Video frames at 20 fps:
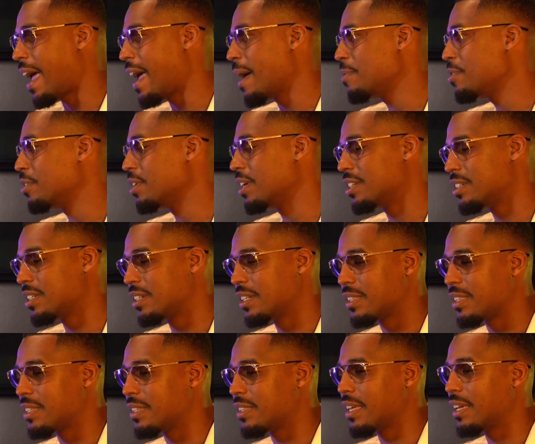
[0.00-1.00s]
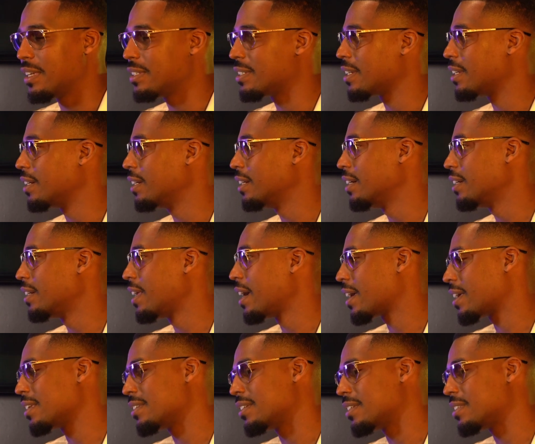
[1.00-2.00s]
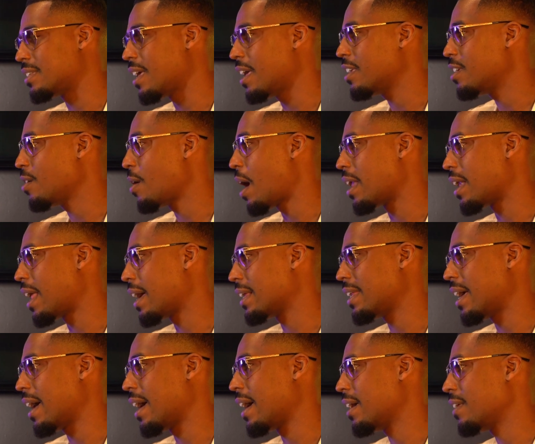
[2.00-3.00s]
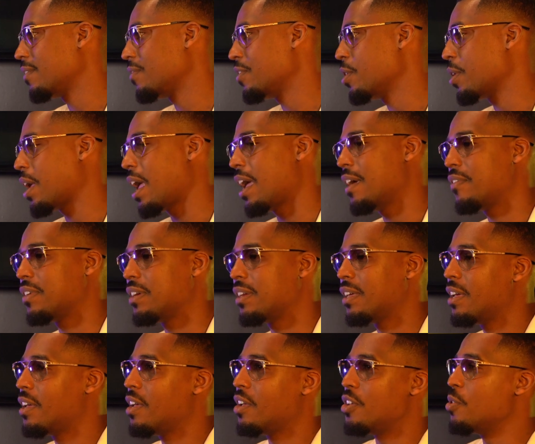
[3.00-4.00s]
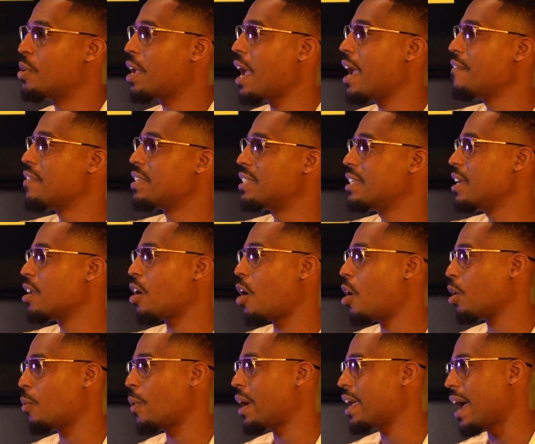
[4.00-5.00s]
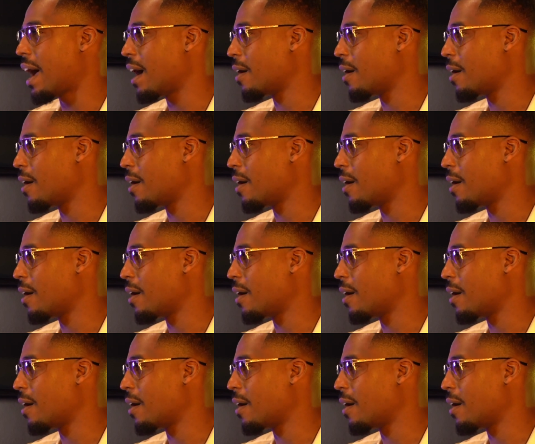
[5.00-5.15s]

ammunition and things in the hood that can just take you out like that. You can't even you can't even see it all the way